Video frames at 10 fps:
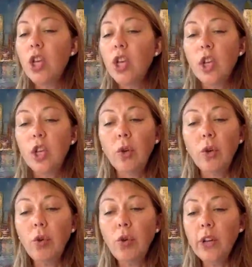
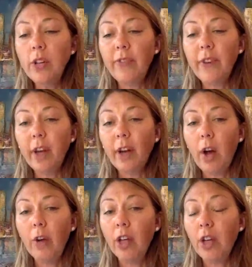you need to figure
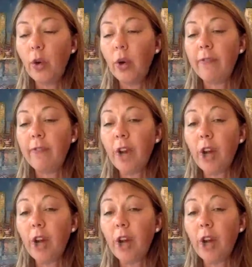out, if they're